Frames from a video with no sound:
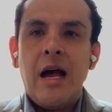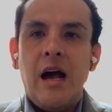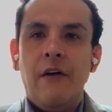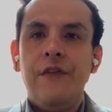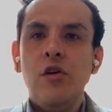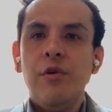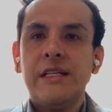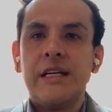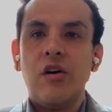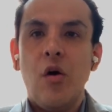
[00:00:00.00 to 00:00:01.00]
A few
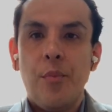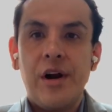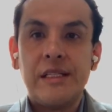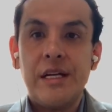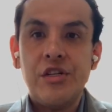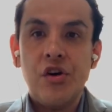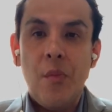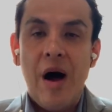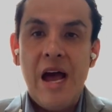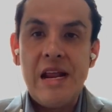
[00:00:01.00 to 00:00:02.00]
weeks ago, President Joe
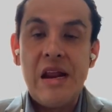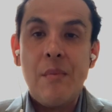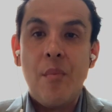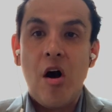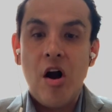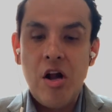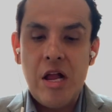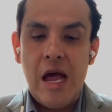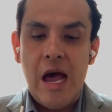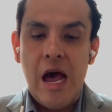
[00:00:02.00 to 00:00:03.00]
Biden
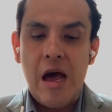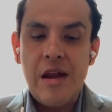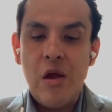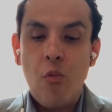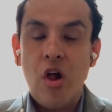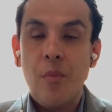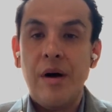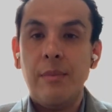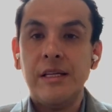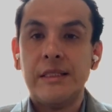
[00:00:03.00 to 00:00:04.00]
embarked on a
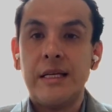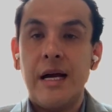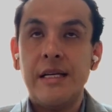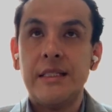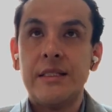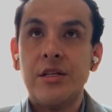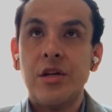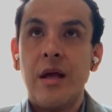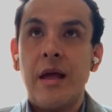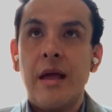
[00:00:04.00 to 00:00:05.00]
well-publicized
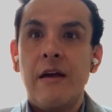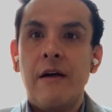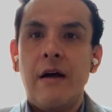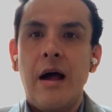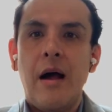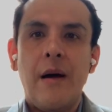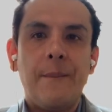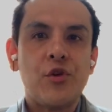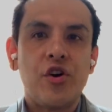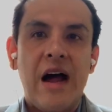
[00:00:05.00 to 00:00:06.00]

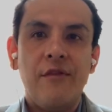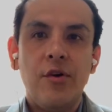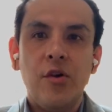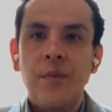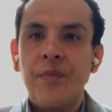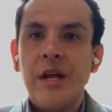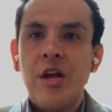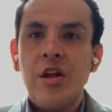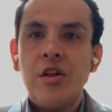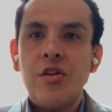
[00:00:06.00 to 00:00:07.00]
travel
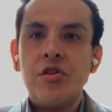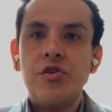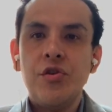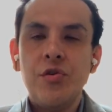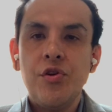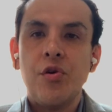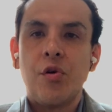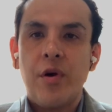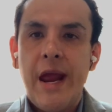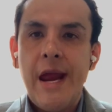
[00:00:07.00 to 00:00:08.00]
to
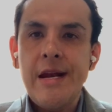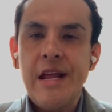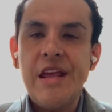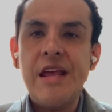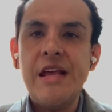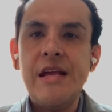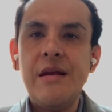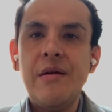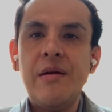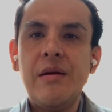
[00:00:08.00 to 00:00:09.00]
Ukraine.
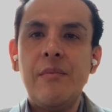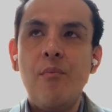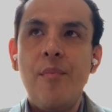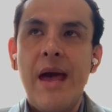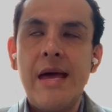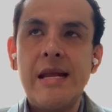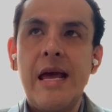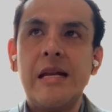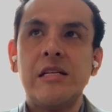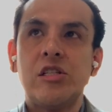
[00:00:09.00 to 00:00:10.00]
He met
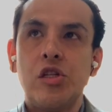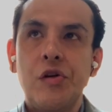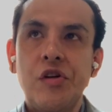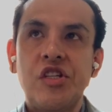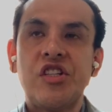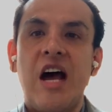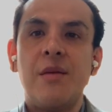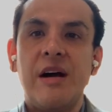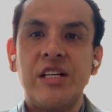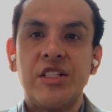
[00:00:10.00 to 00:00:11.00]
and stood side
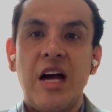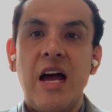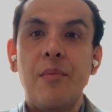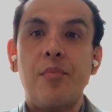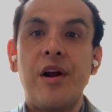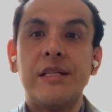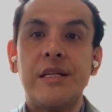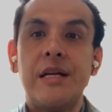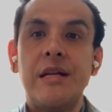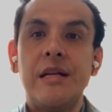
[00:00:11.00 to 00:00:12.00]
by side
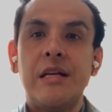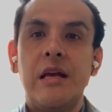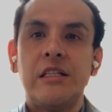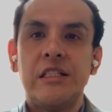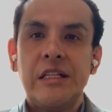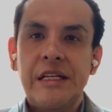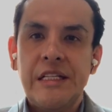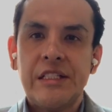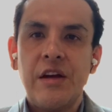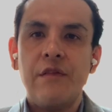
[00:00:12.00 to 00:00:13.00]
President
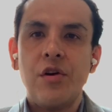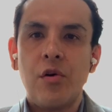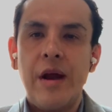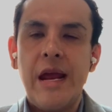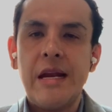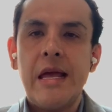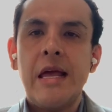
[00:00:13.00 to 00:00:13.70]
Zelensky of Ukraine,